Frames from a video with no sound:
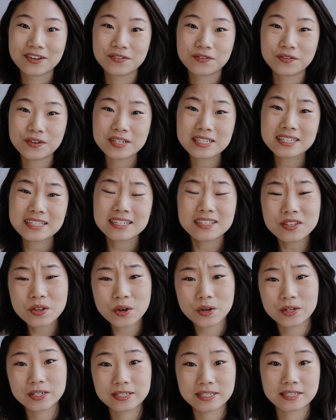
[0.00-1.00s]
First,
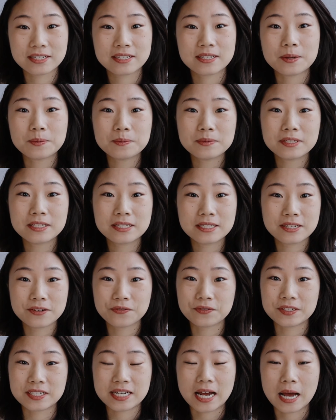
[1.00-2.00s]
there are some
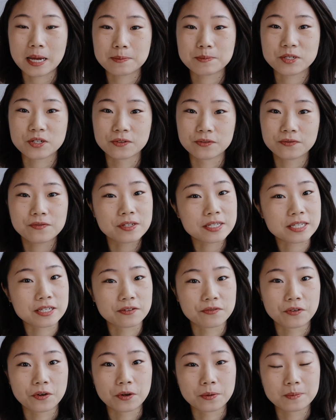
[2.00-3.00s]
different types of
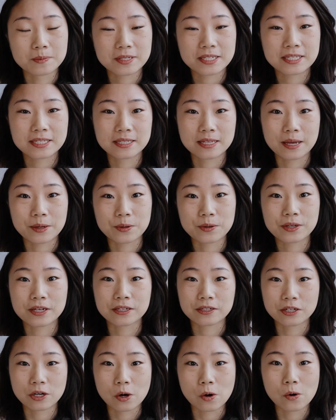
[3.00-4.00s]
VC firms that you
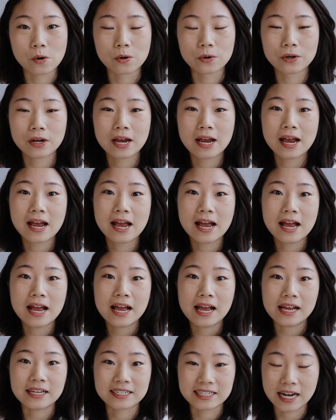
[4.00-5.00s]
can go
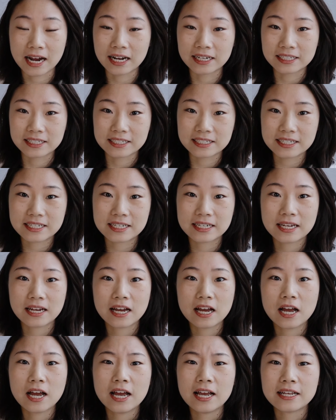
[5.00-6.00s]
and target.
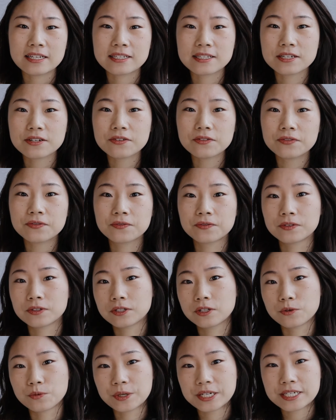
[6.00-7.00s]
Instead of
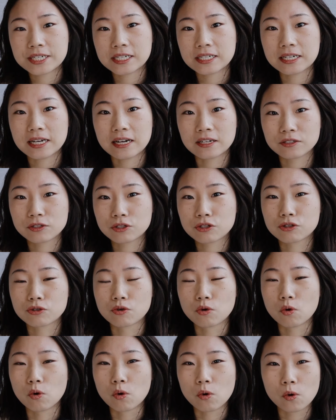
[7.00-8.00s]
reaching out
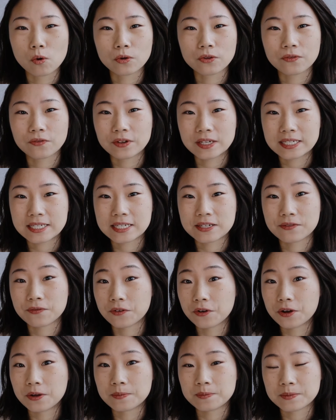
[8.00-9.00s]
to all the VC
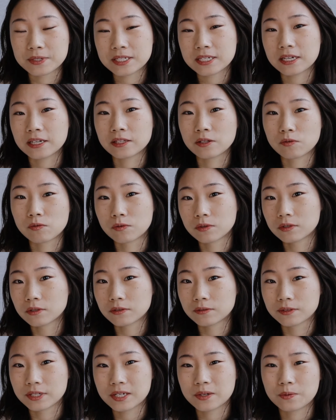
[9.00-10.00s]
firms in the
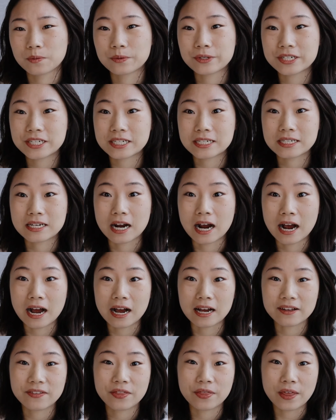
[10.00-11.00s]
world, which
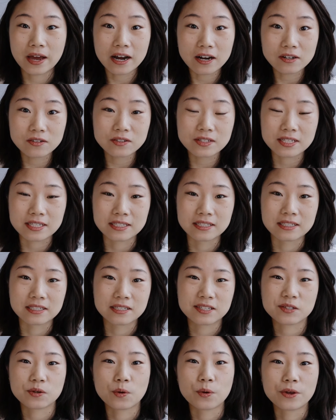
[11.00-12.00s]
are
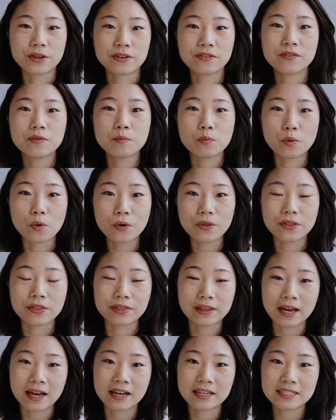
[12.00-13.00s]
thousands or even more than
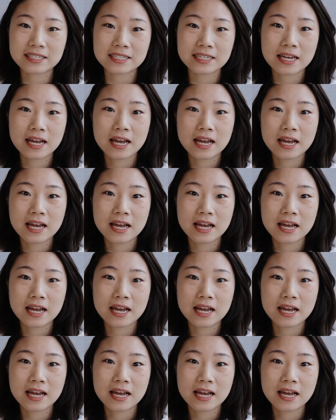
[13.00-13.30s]
that,